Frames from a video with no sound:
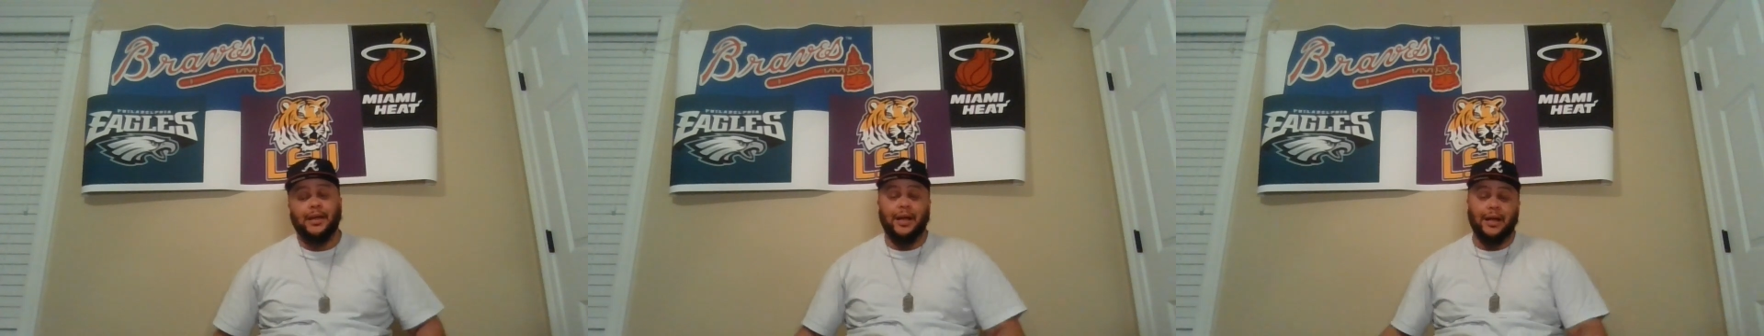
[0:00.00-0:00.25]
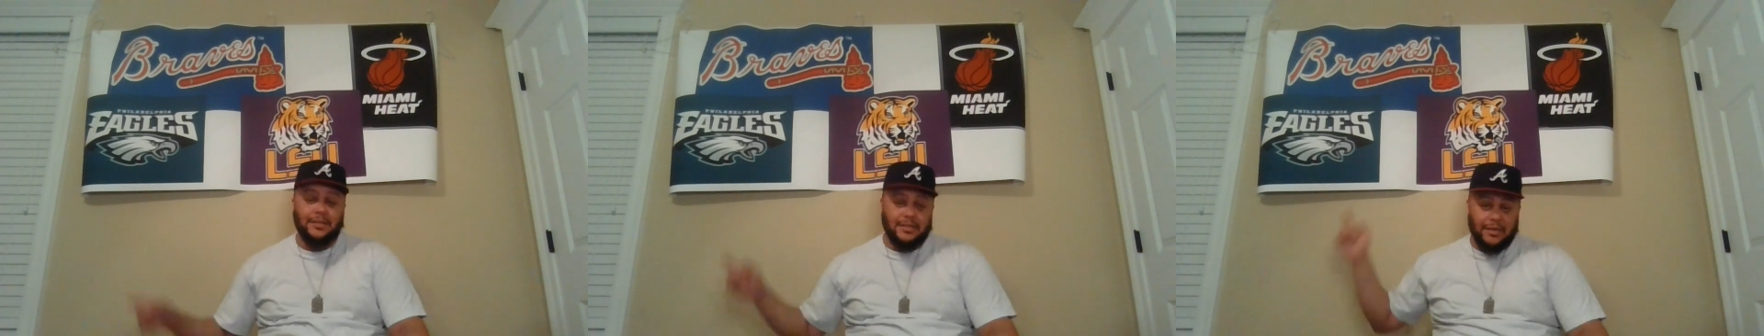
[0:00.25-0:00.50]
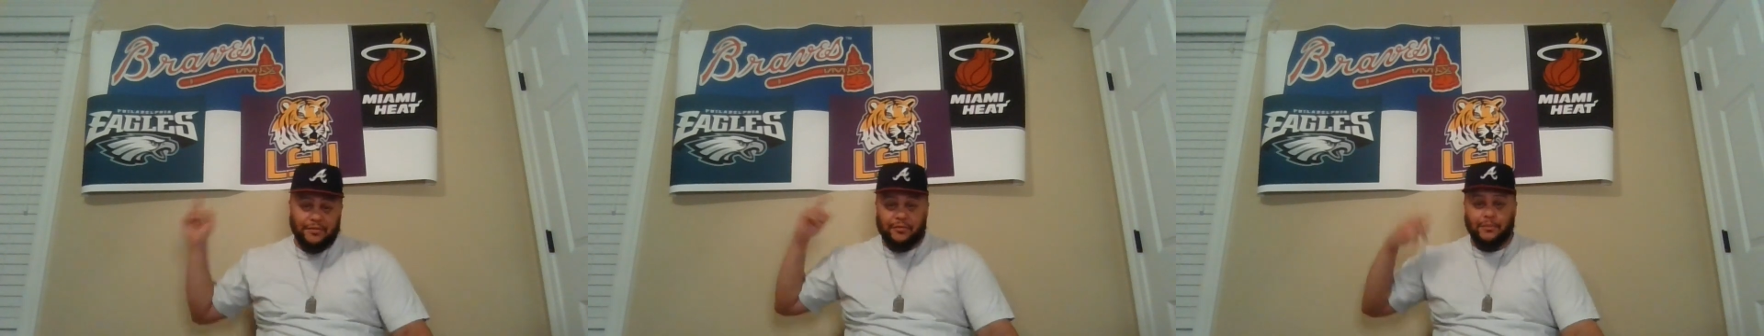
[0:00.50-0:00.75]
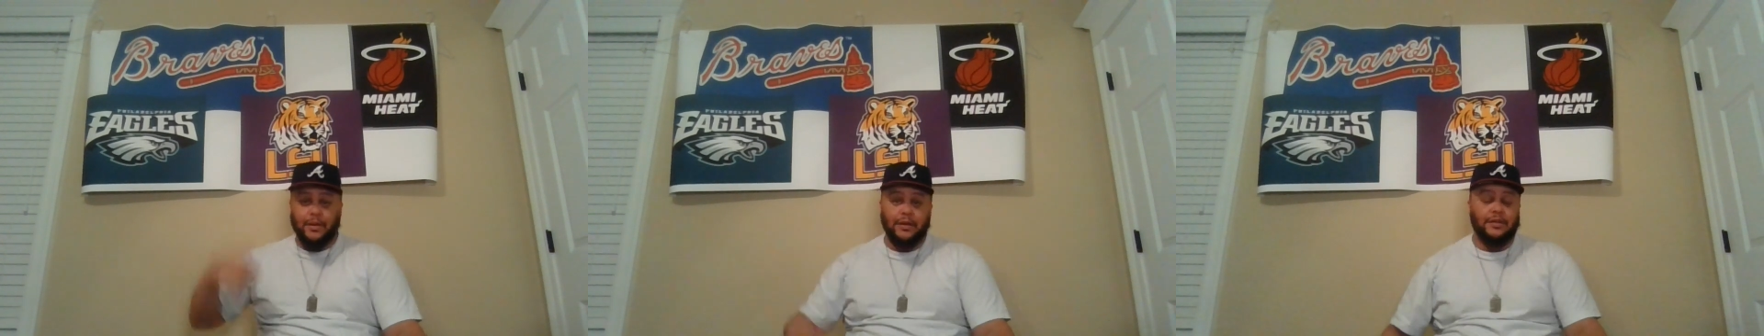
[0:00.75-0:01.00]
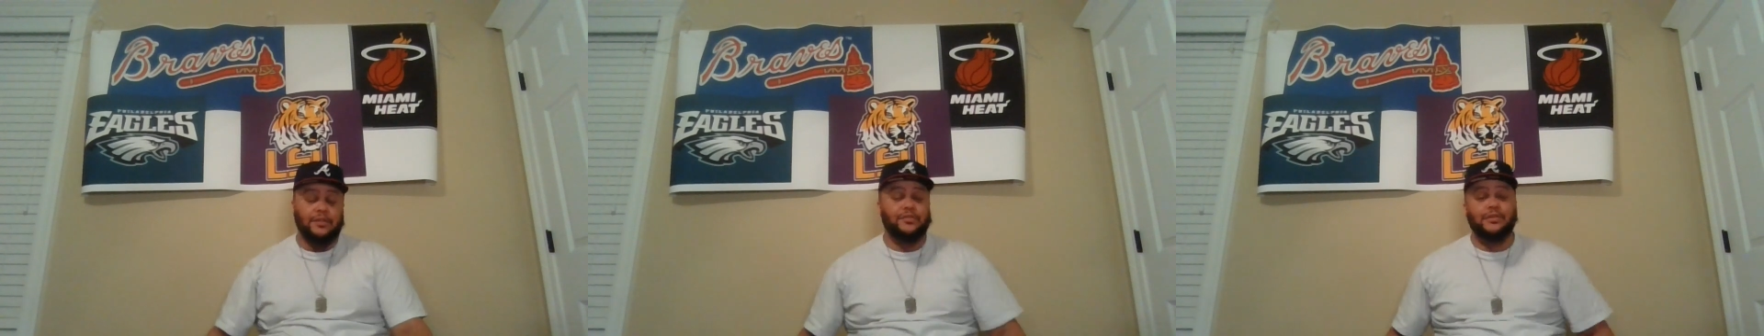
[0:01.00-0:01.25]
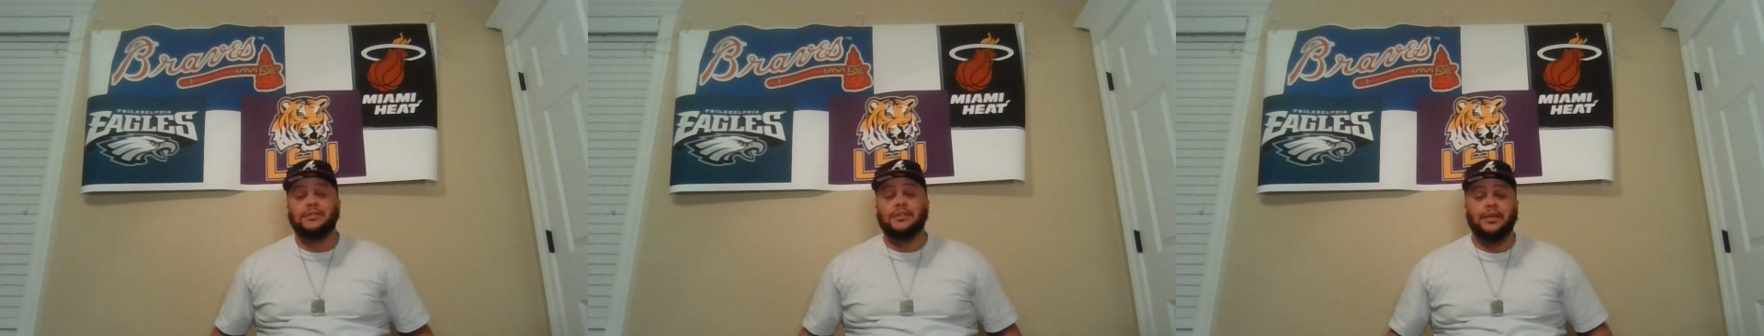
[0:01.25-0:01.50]
and content from my other
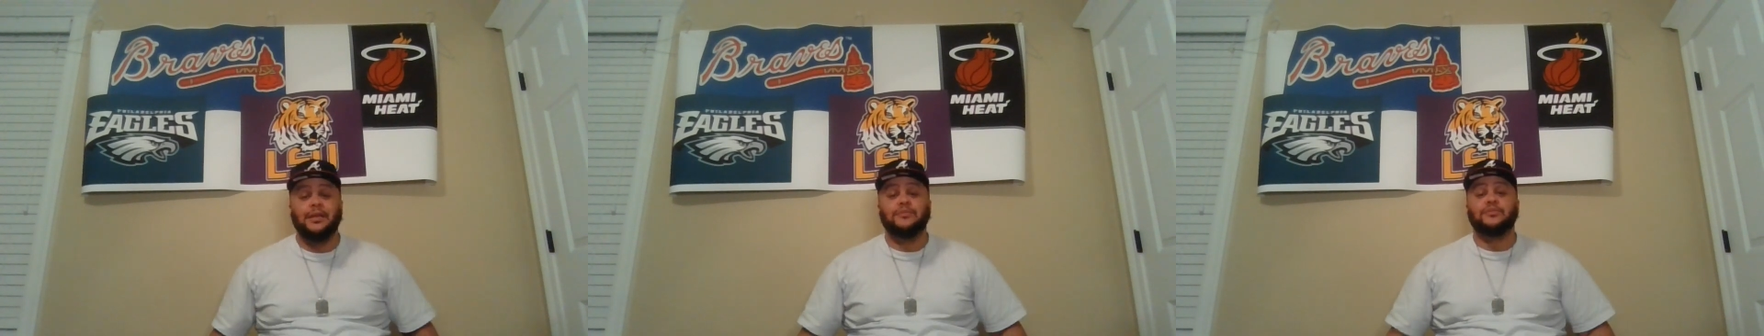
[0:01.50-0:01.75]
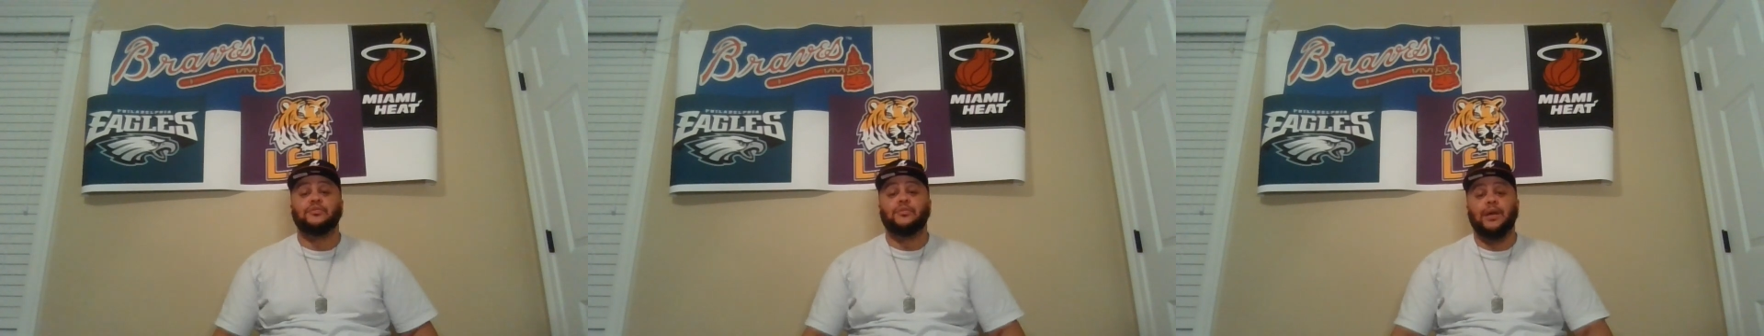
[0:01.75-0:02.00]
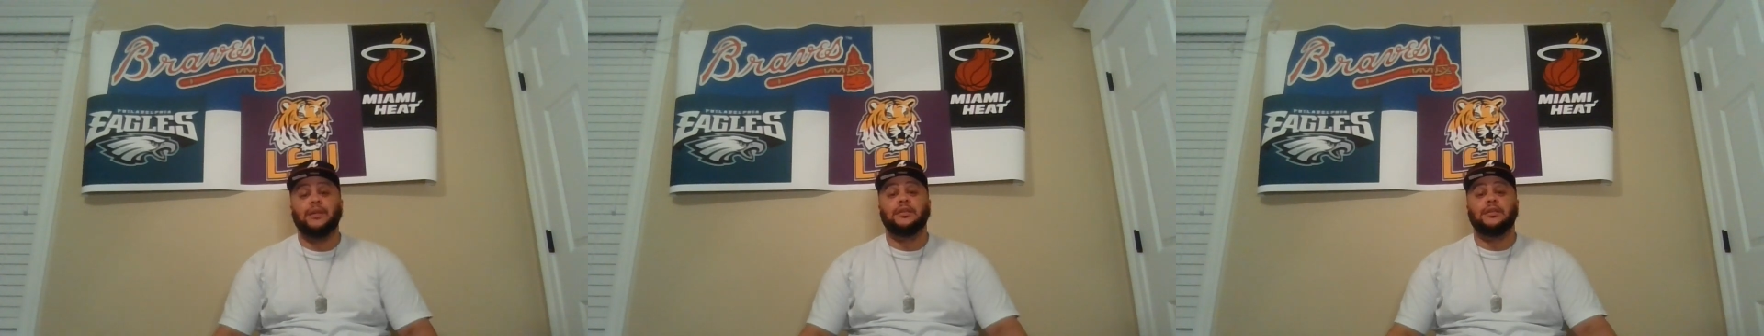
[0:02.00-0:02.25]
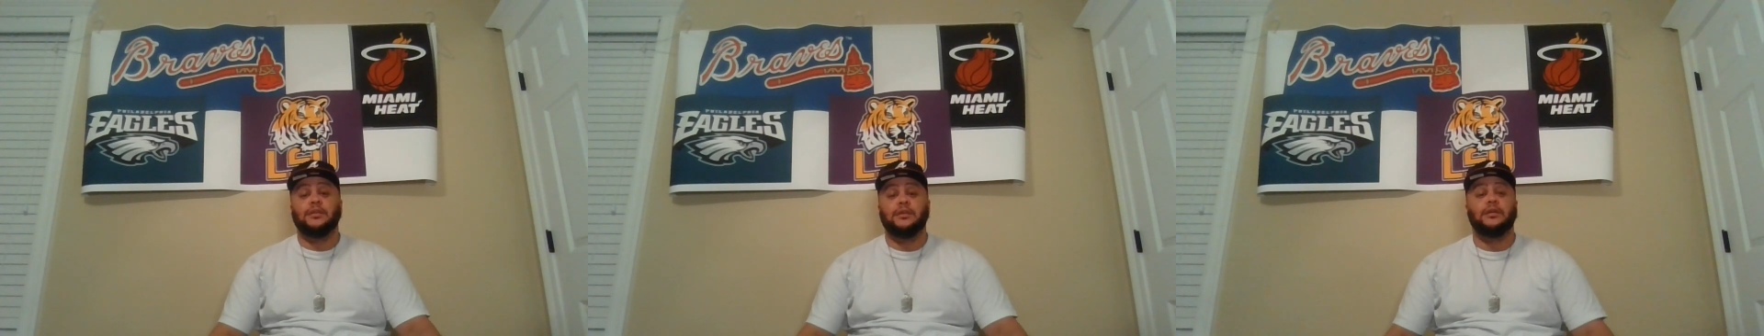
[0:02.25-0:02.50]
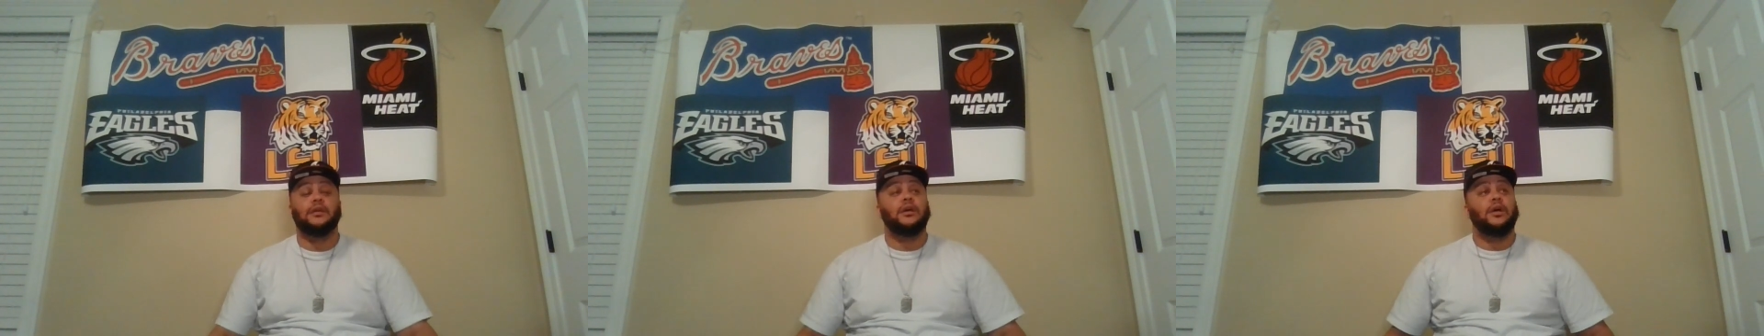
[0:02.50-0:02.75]
three teams throughout the year.